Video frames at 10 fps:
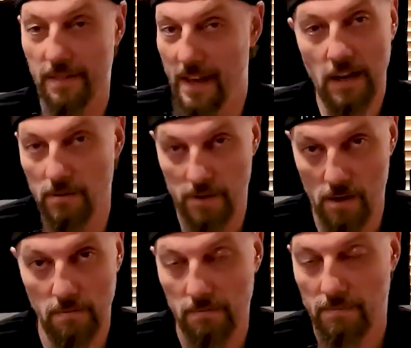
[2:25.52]
They don't
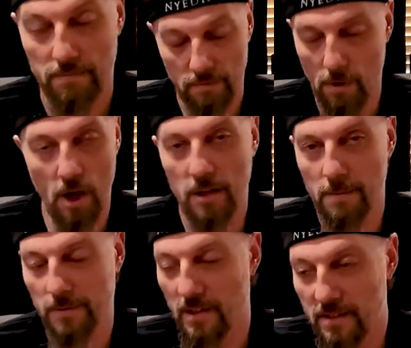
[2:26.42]
know.
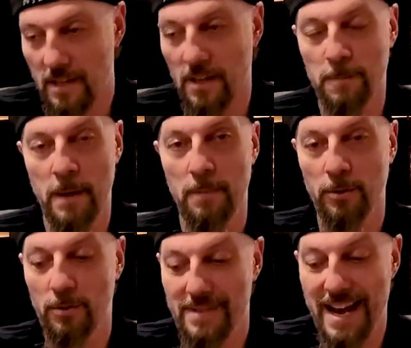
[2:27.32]
The salespeople
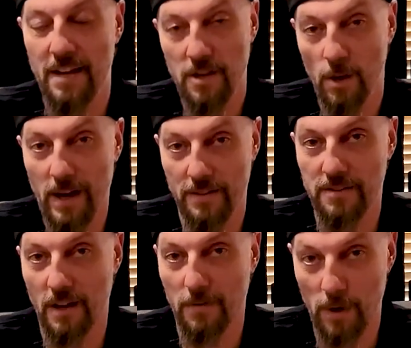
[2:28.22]
do not know how the
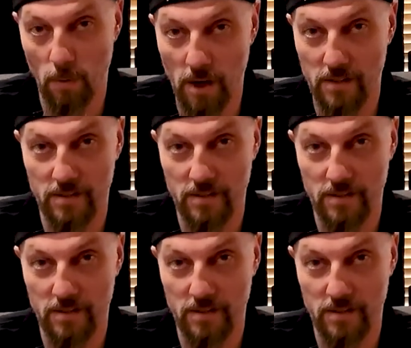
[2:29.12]
software works.